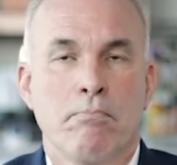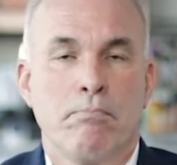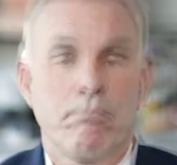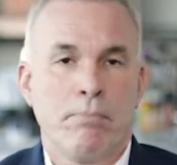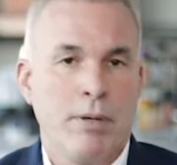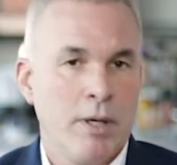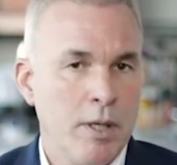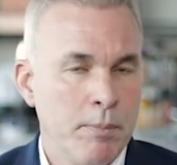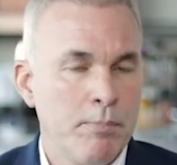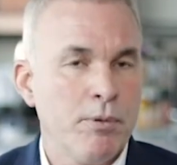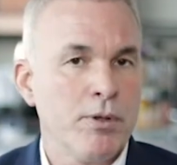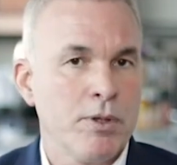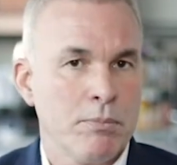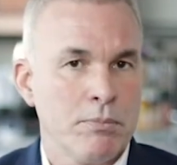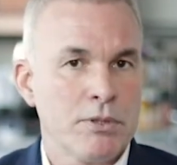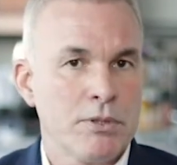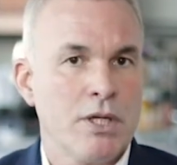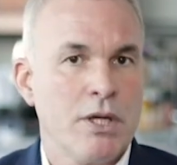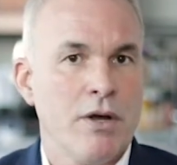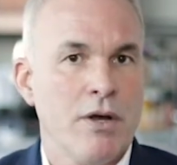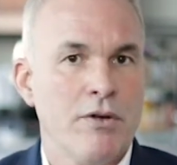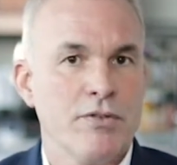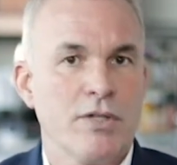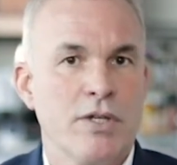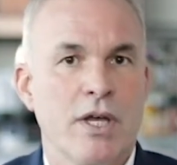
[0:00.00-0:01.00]
People
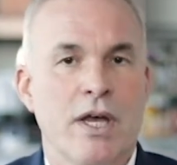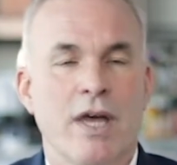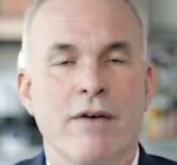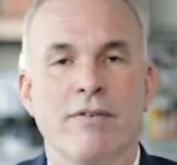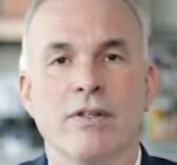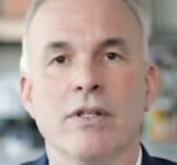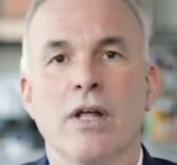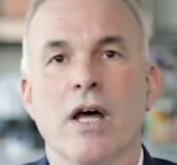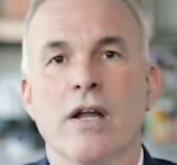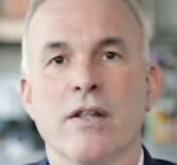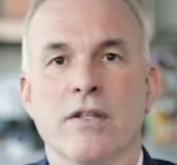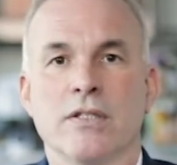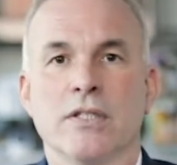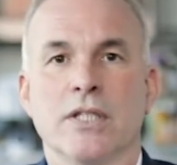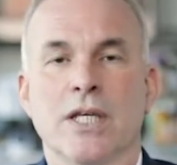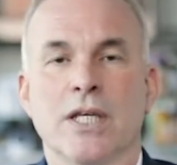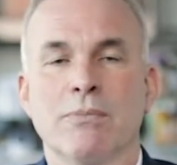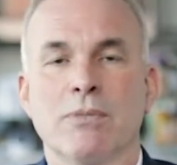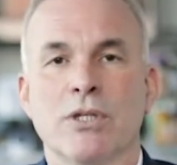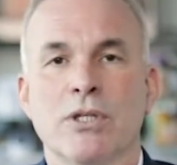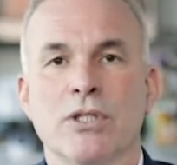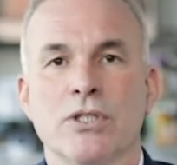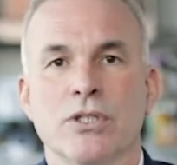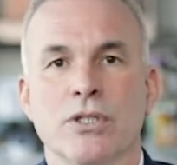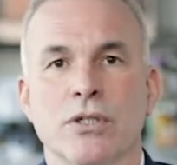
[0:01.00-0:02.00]
themselves have a lot of the same
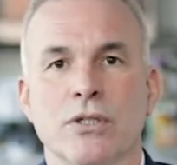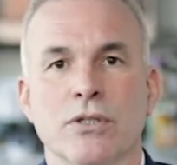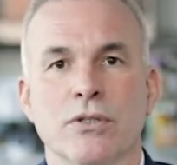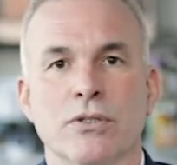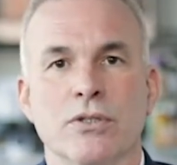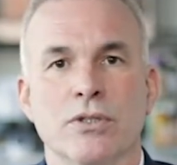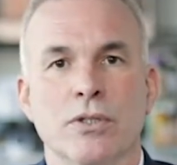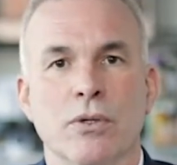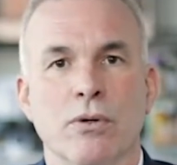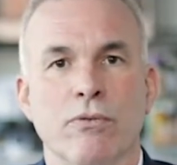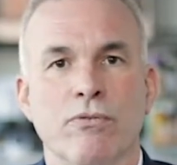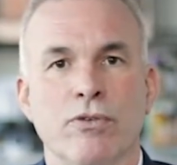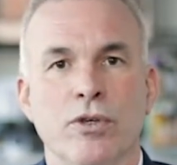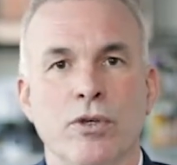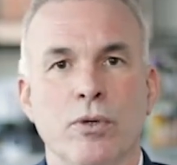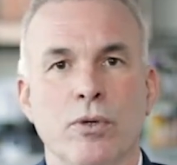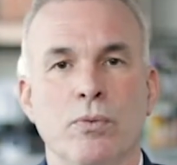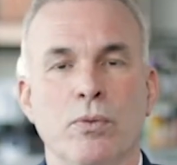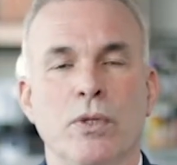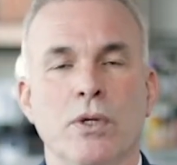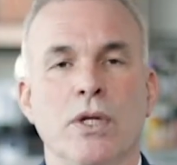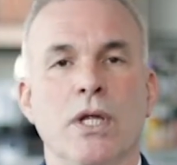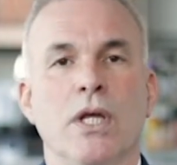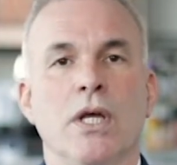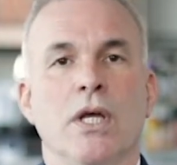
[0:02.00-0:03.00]
concerns. So if you
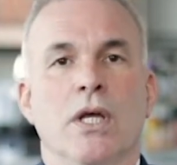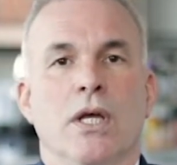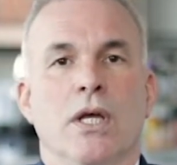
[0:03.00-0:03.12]
would,